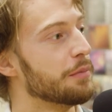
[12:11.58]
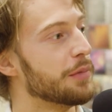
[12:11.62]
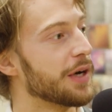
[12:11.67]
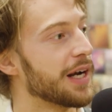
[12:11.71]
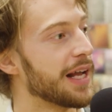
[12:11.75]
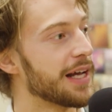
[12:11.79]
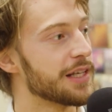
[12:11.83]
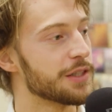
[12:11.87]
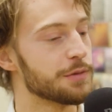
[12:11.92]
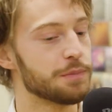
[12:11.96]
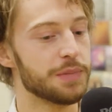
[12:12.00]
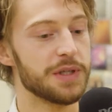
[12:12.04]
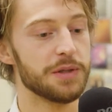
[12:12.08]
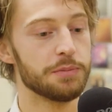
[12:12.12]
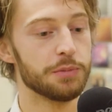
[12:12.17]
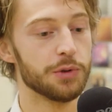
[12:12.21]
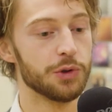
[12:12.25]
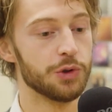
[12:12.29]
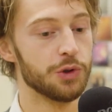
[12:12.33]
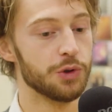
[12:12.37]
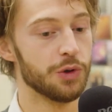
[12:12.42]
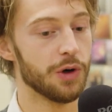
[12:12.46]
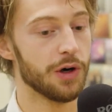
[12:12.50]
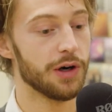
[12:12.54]
but as people
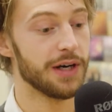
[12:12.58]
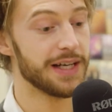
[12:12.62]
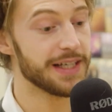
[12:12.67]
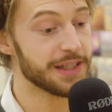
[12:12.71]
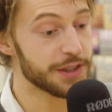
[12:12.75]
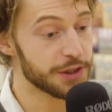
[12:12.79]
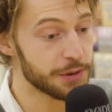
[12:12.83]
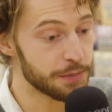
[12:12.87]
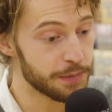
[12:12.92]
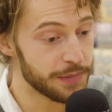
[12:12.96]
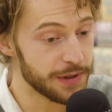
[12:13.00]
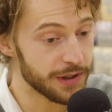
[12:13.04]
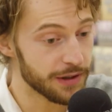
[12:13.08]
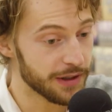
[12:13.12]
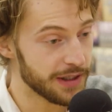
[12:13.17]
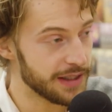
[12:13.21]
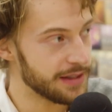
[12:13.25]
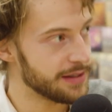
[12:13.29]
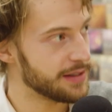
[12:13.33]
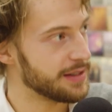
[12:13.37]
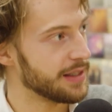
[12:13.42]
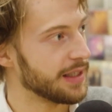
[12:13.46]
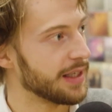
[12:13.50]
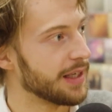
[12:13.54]
who are
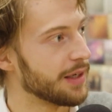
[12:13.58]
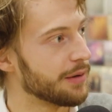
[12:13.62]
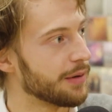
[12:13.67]
experiencing it.